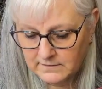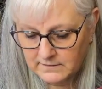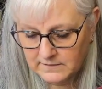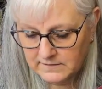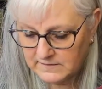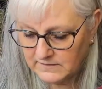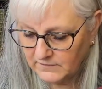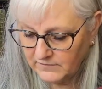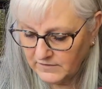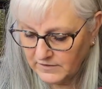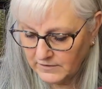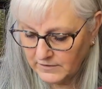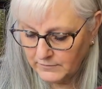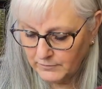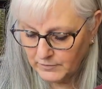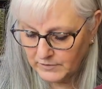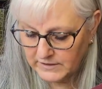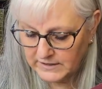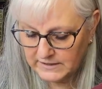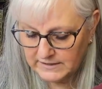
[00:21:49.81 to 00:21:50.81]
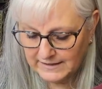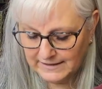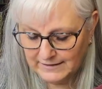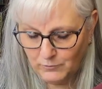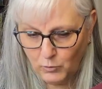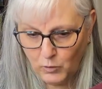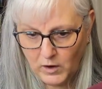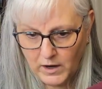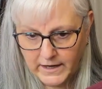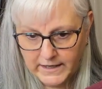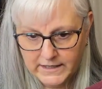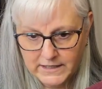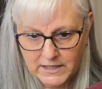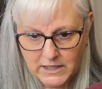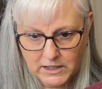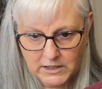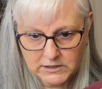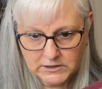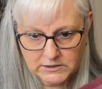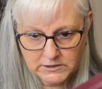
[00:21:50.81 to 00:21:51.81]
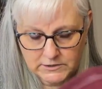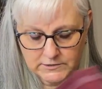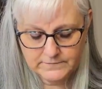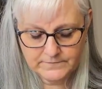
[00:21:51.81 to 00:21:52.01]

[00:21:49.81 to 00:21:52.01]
It's a very pretty, like, wine color.